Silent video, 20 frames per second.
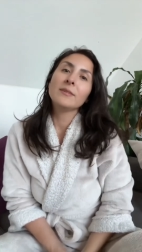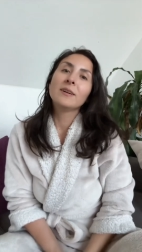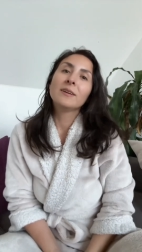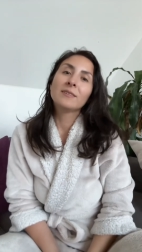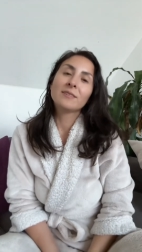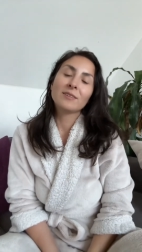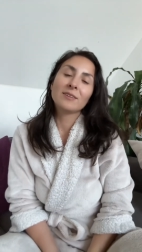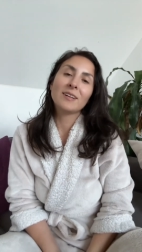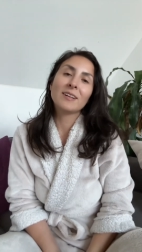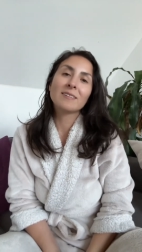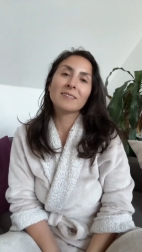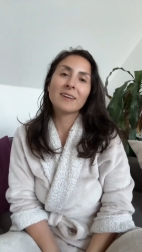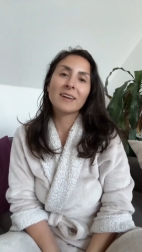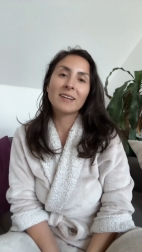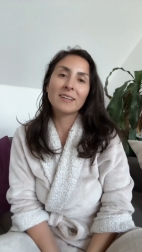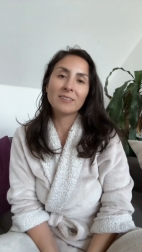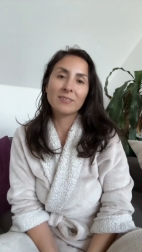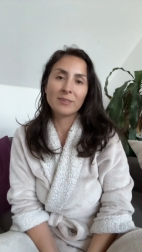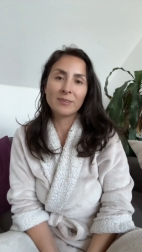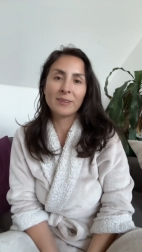So let's get
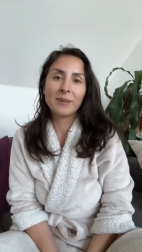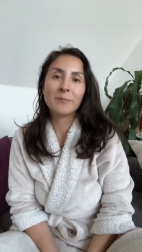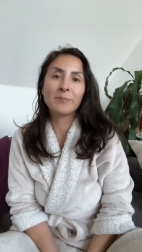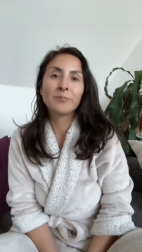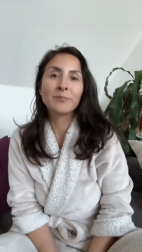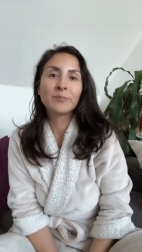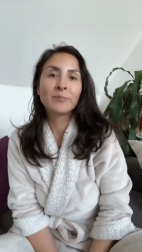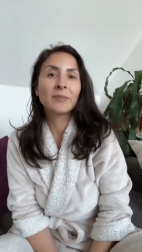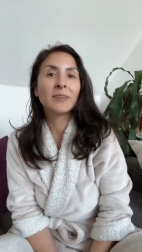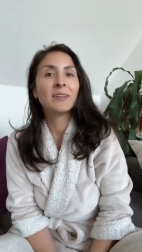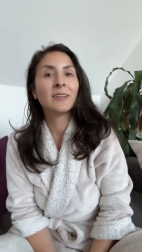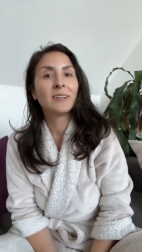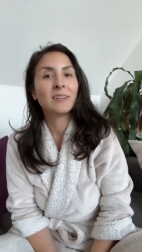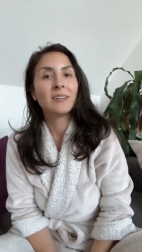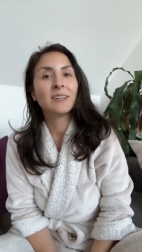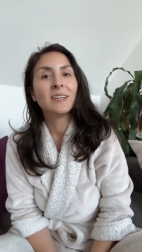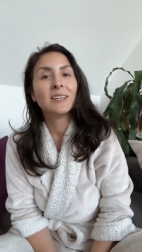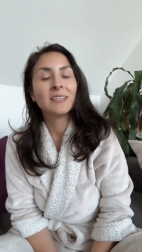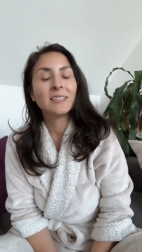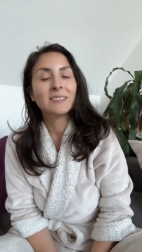into them.
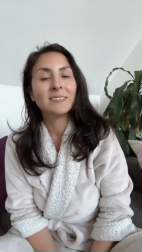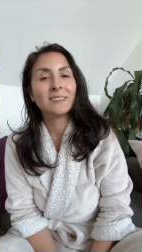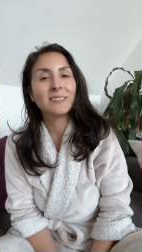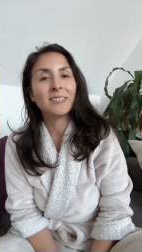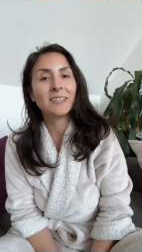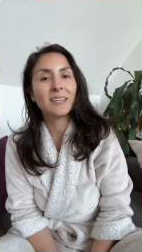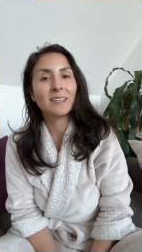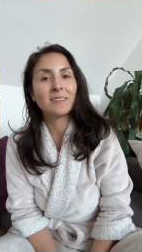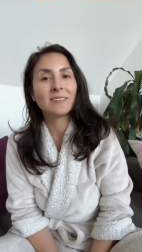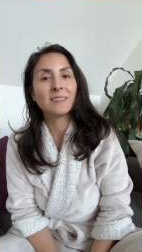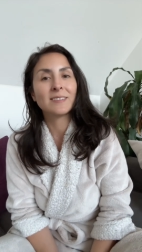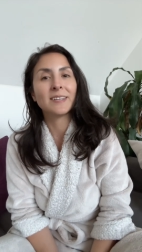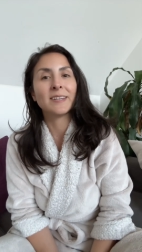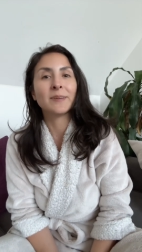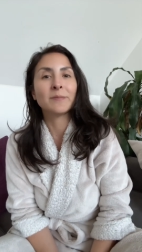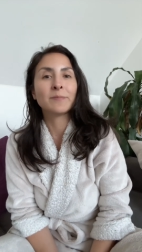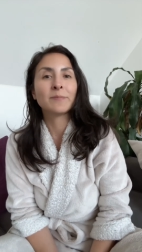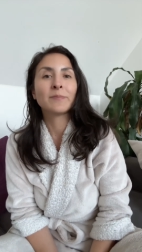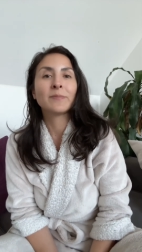D&C,